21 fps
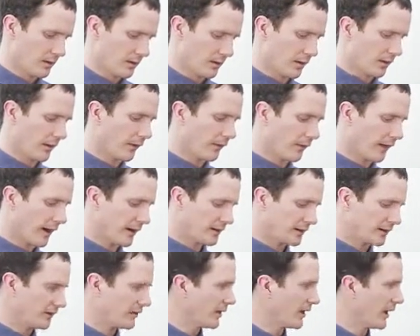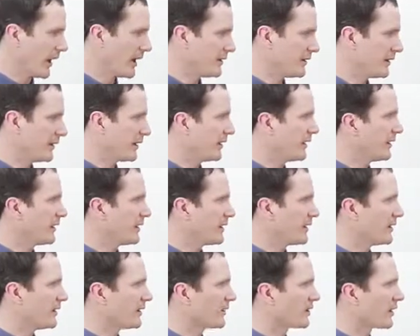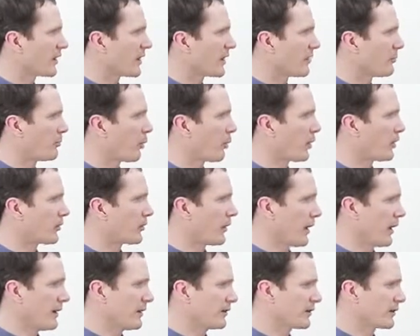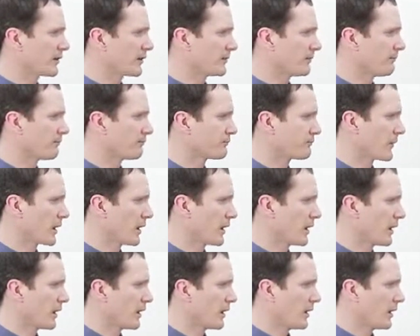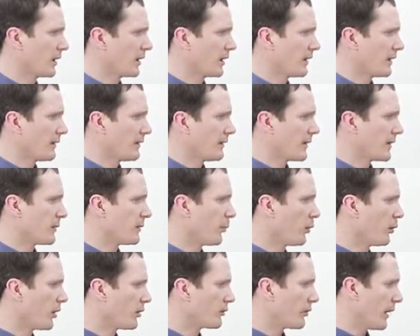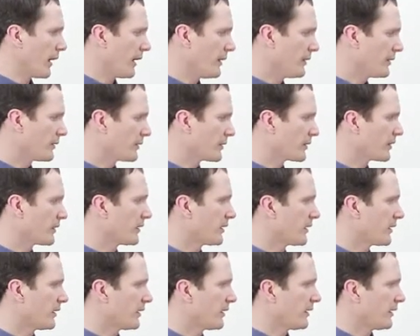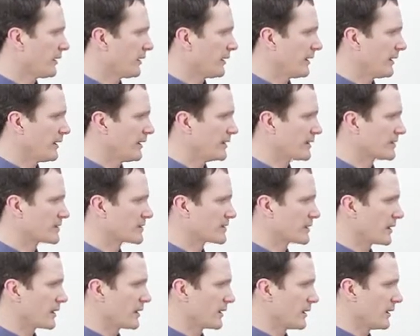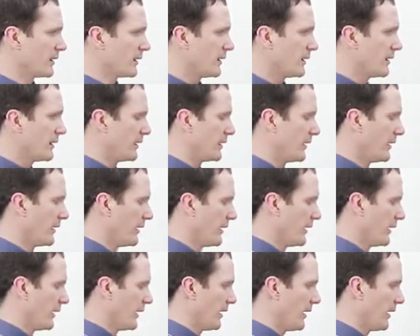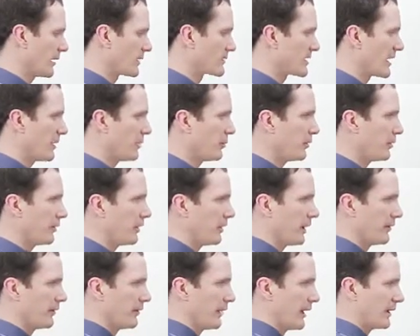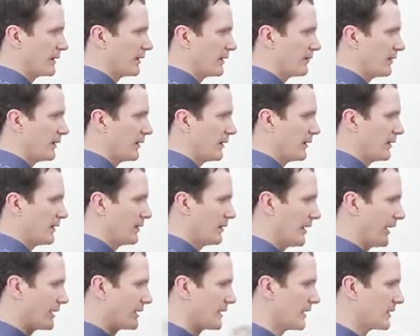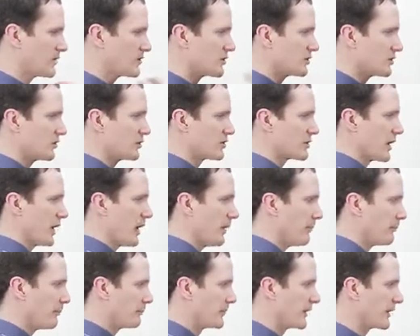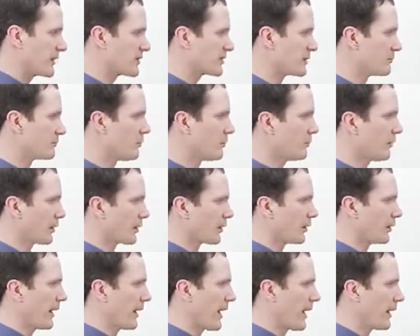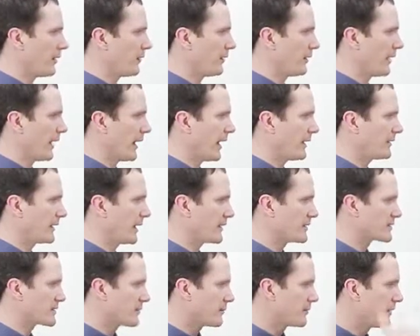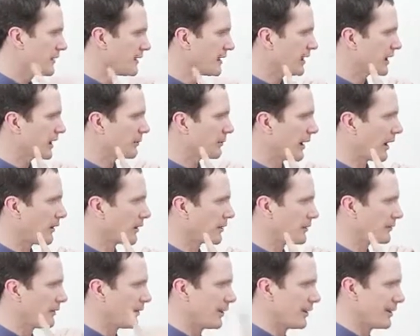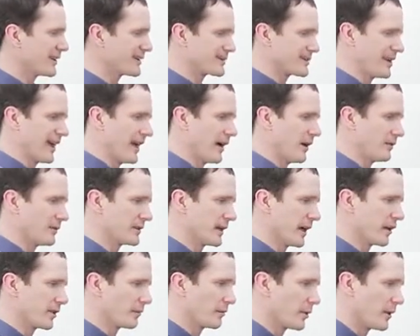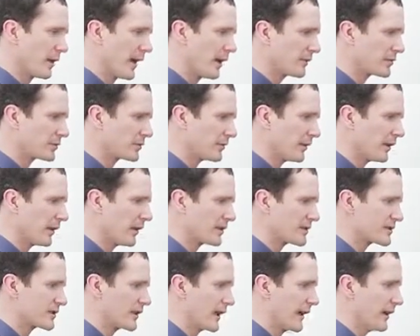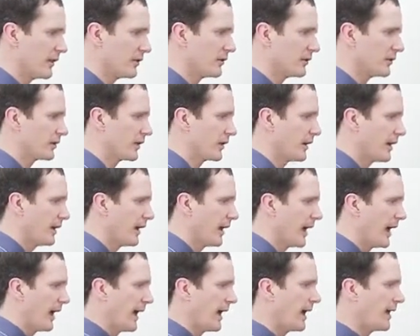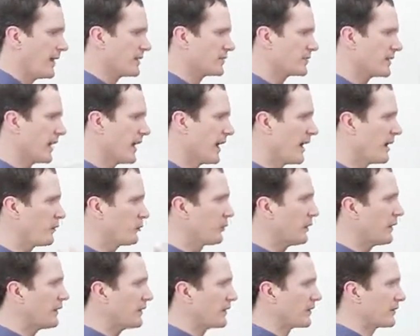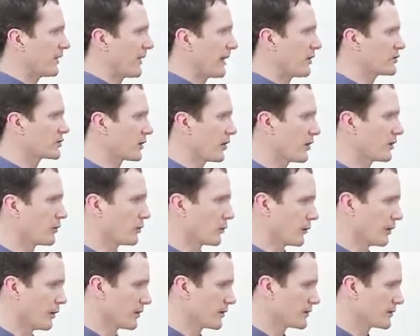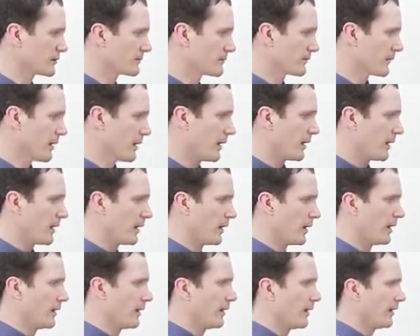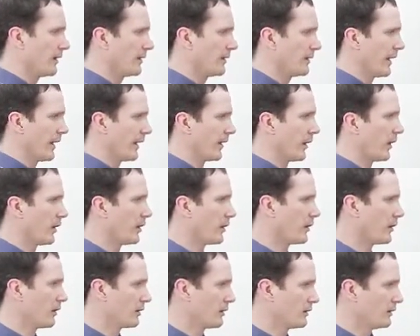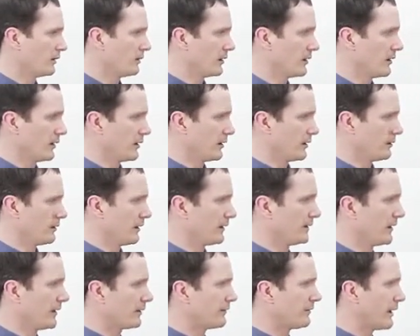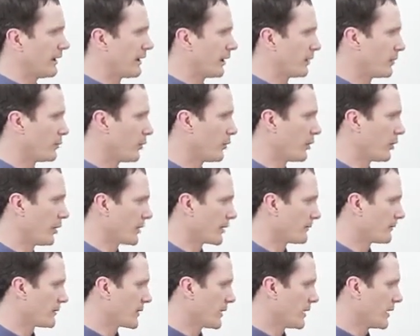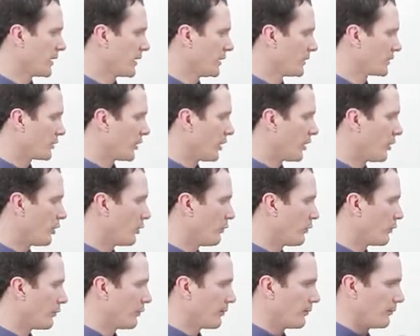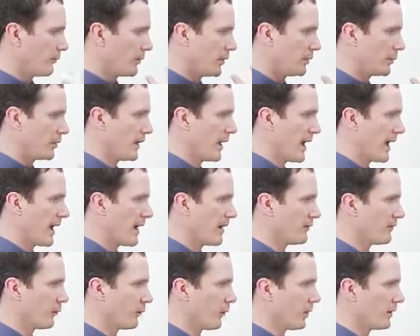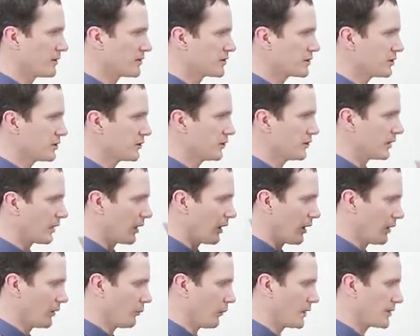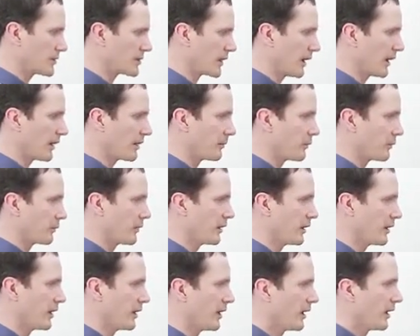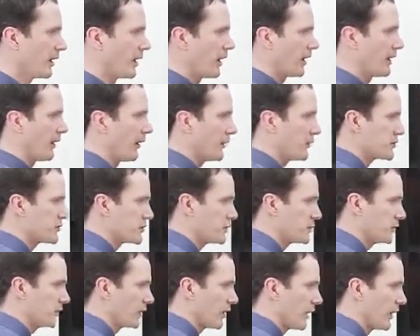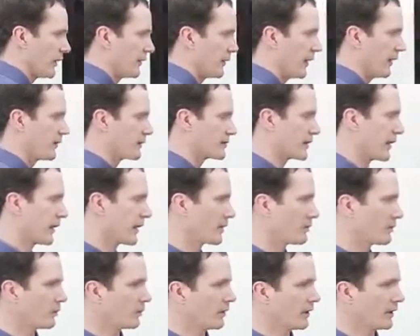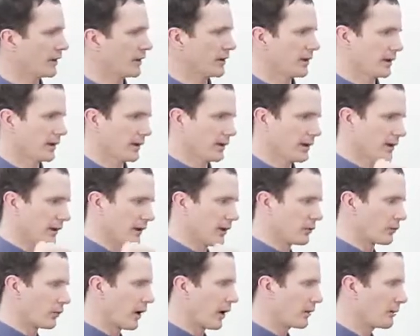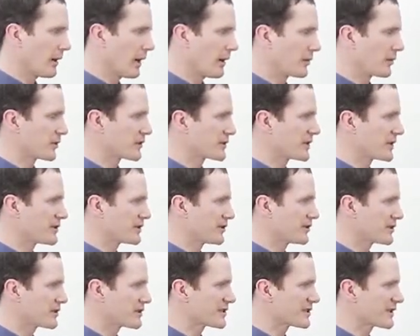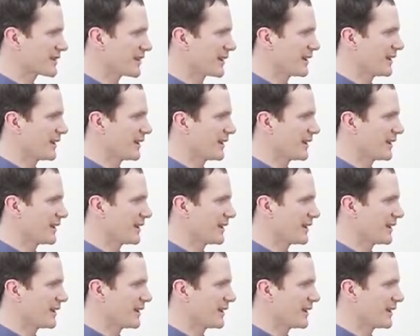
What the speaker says: Another activity idea is the board race. The board race is an example of an activity that gets students up, gets them moving around, and gets them thinking about the various sounds, how to pronounce the various sounds as they read the sounds on the word that are identified on the board. So we would have one student on one side of the board, another student on the other side of the board. They'll rock, paper, scissors.